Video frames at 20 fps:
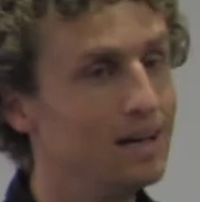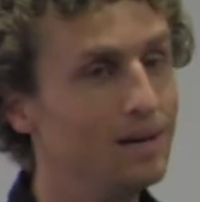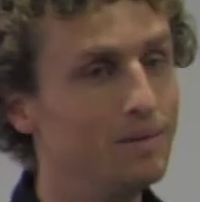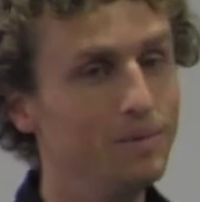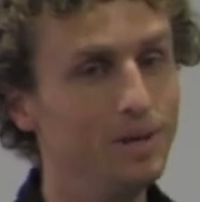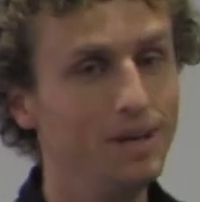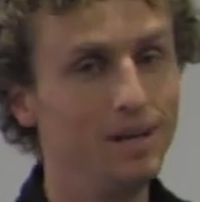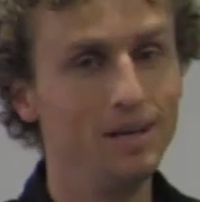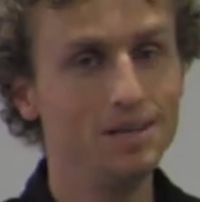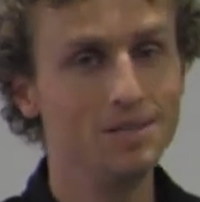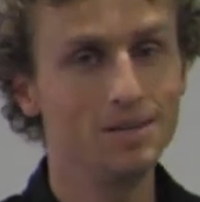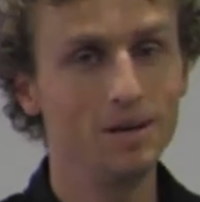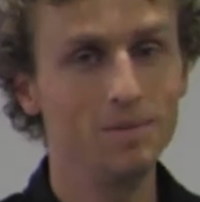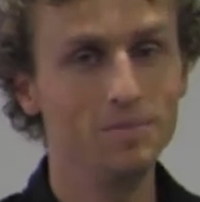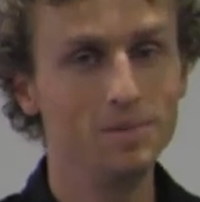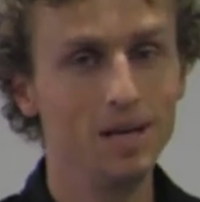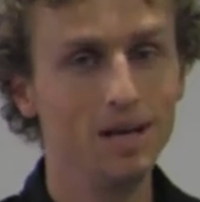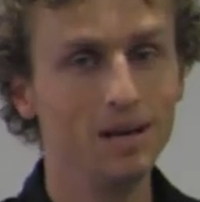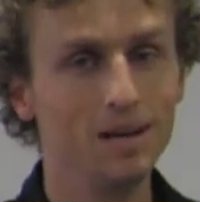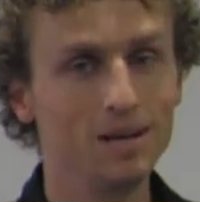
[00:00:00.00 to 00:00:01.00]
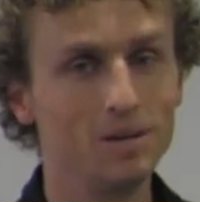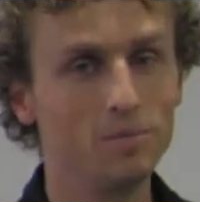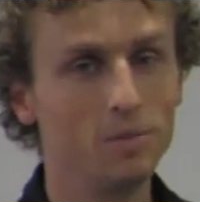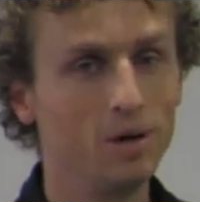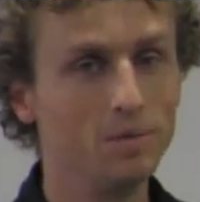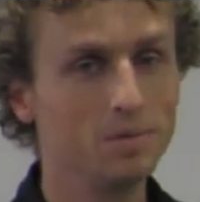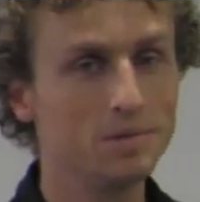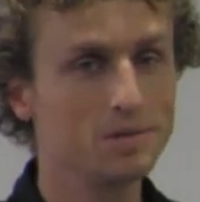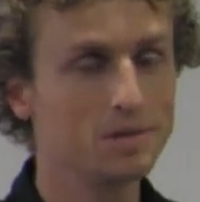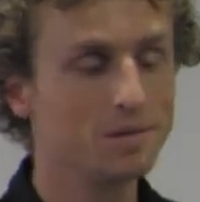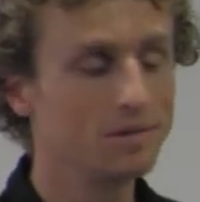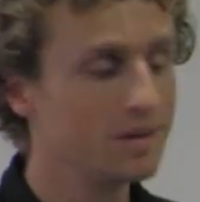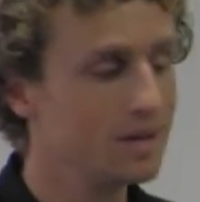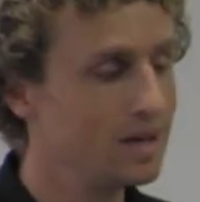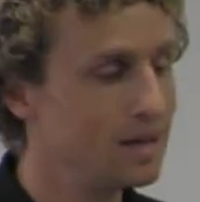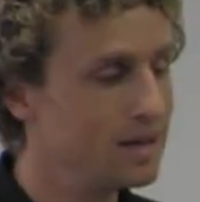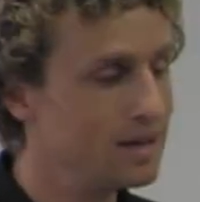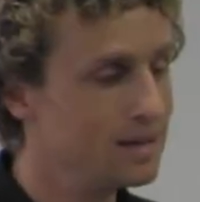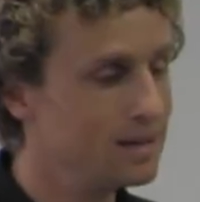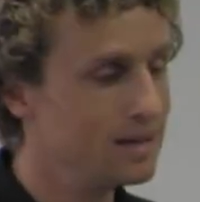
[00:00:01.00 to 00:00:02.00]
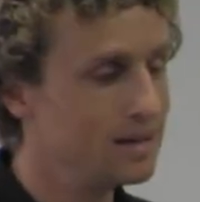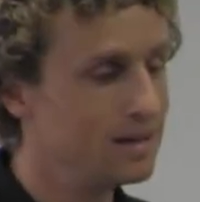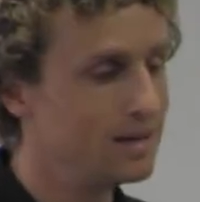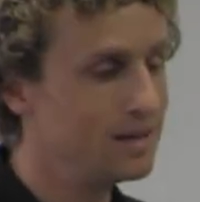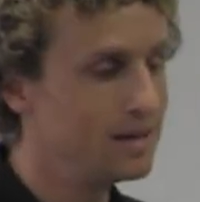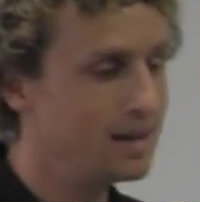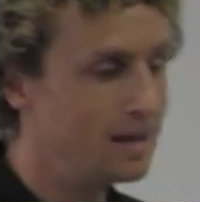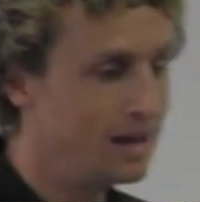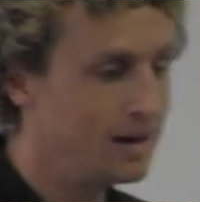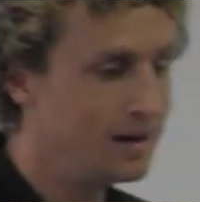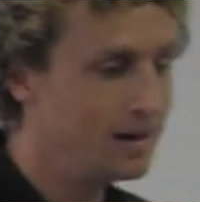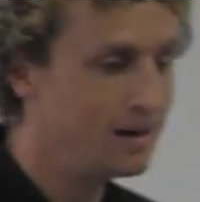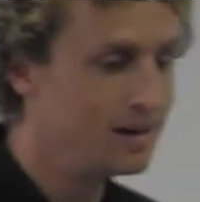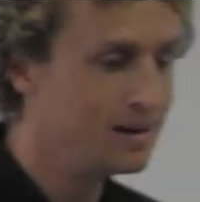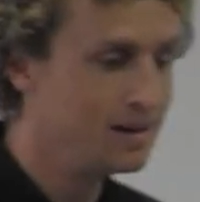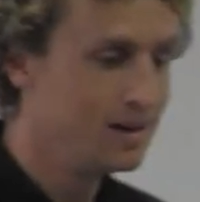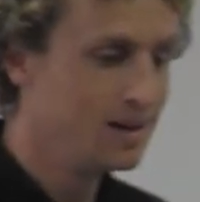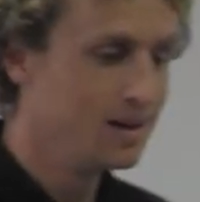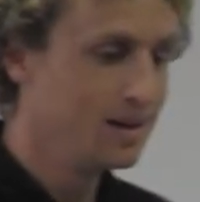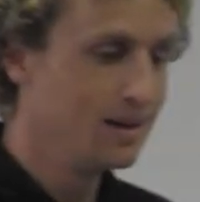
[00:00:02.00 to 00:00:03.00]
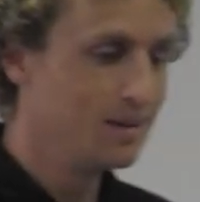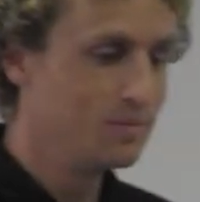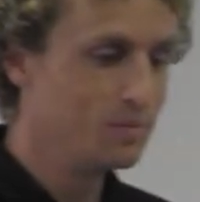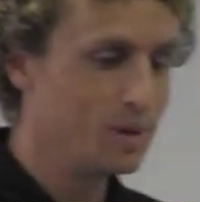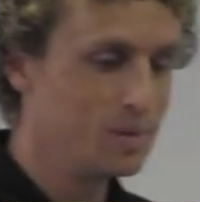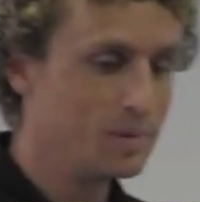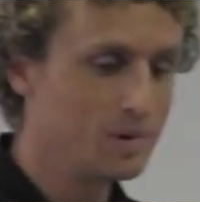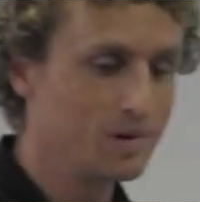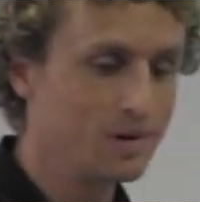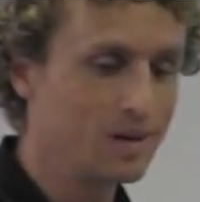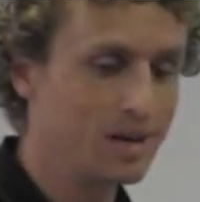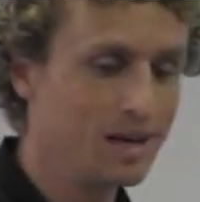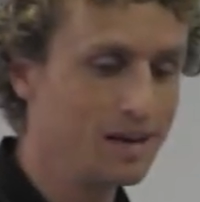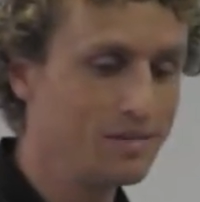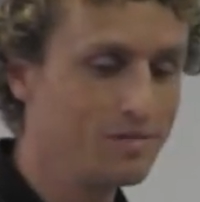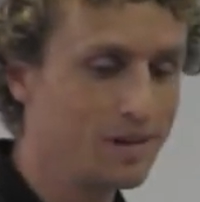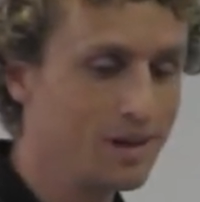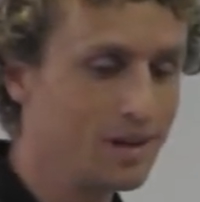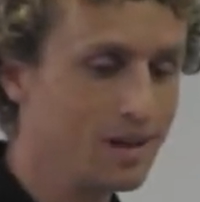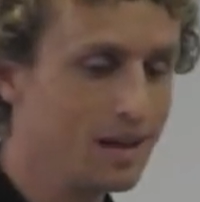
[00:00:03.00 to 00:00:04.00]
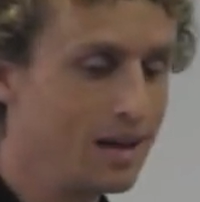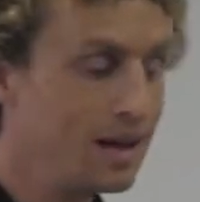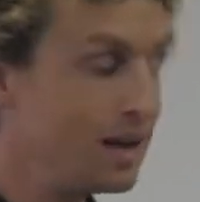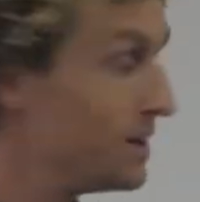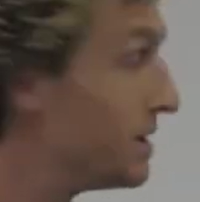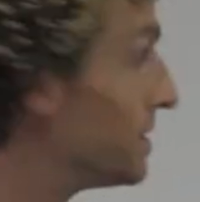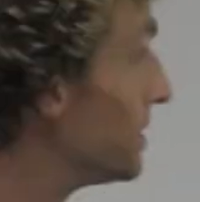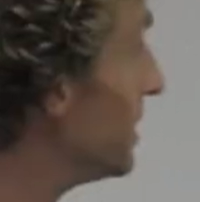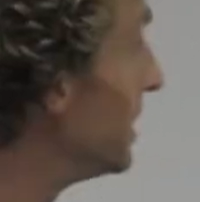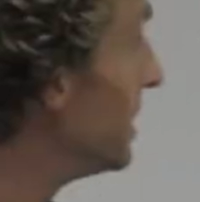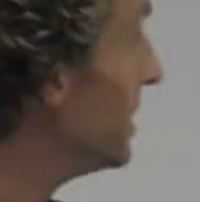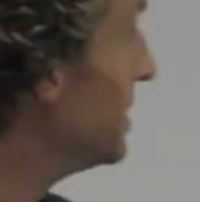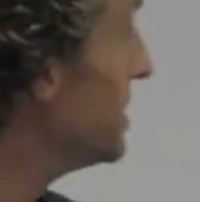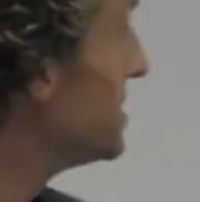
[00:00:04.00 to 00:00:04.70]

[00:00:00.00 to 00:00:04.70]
near his hometown at a Bible school there on how people could care for the land. And in